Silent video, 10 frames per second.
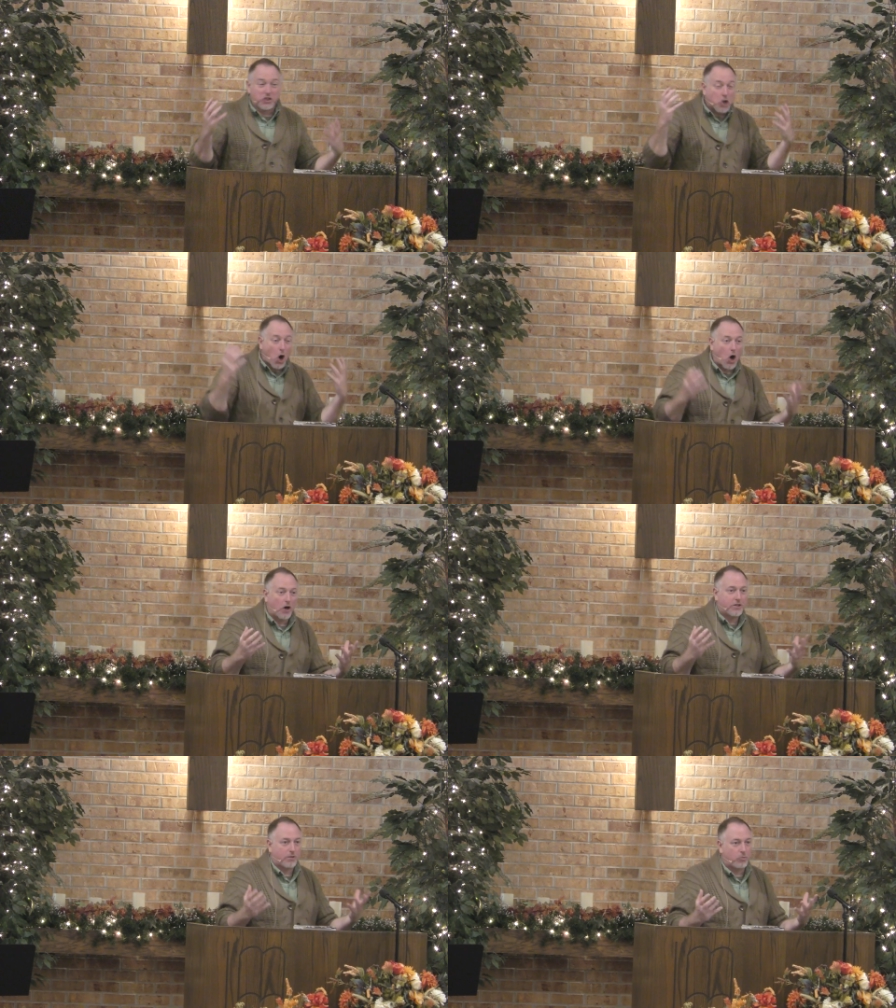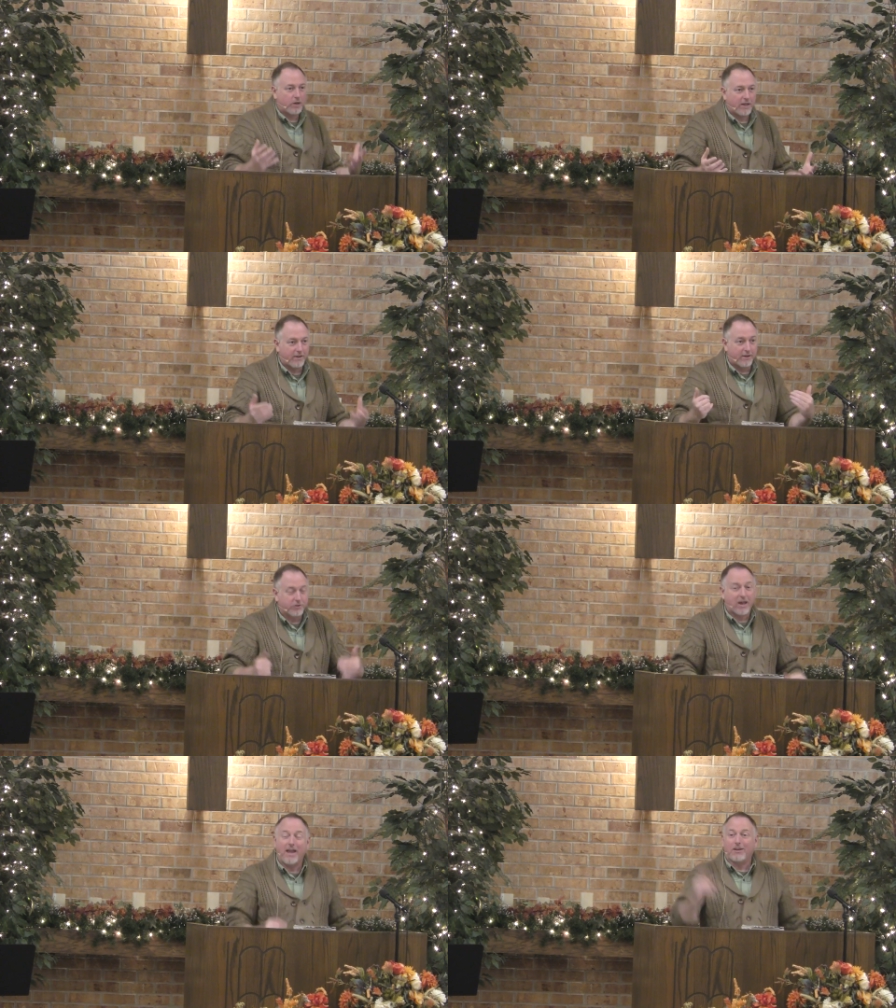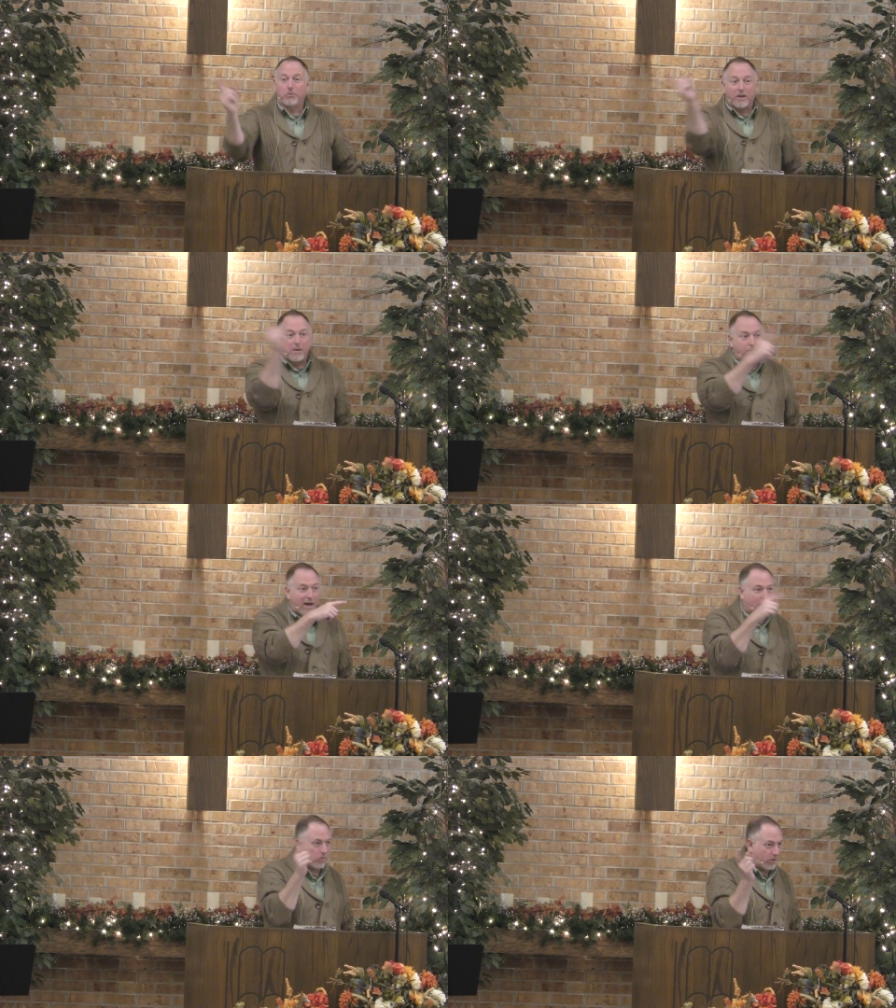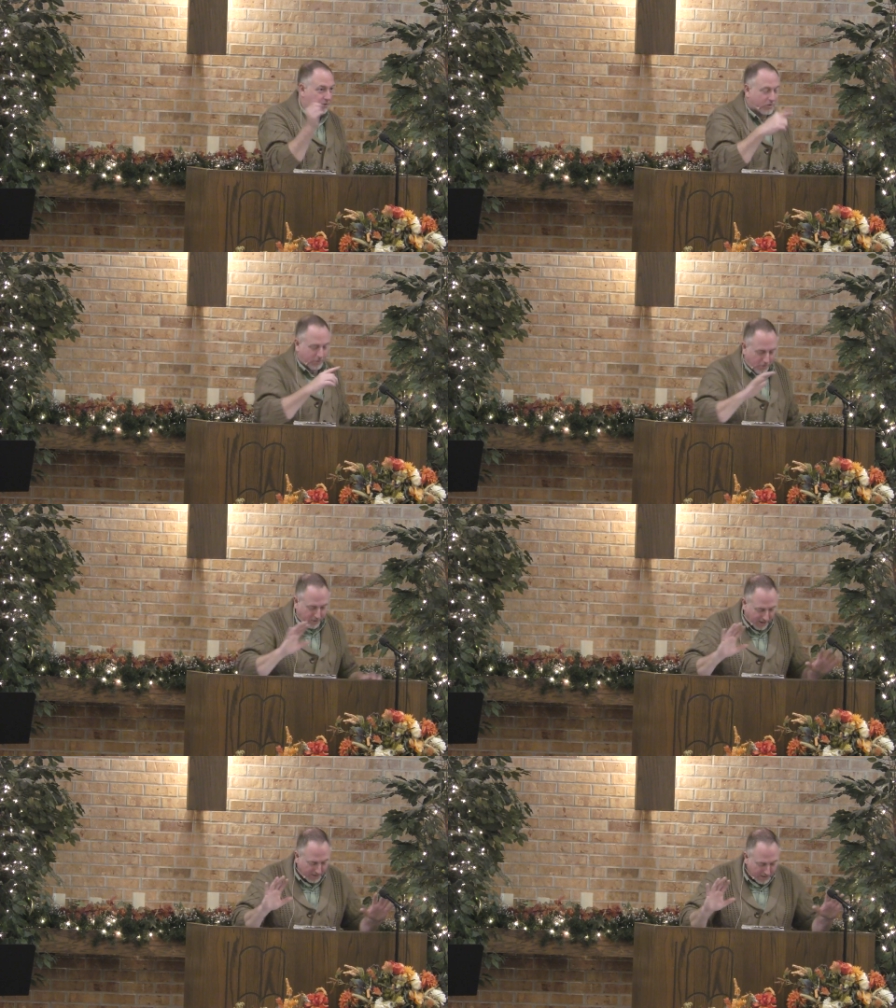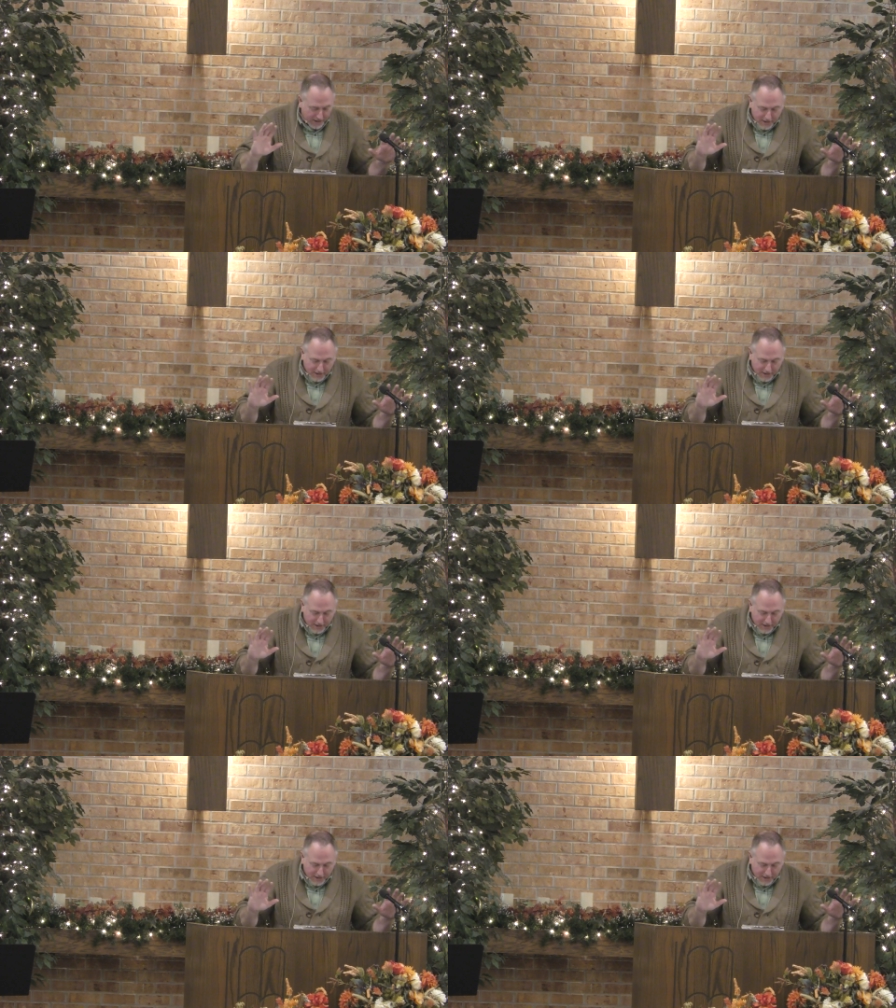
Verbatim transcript: It's hard to read and understand, and you read it backwards, okay?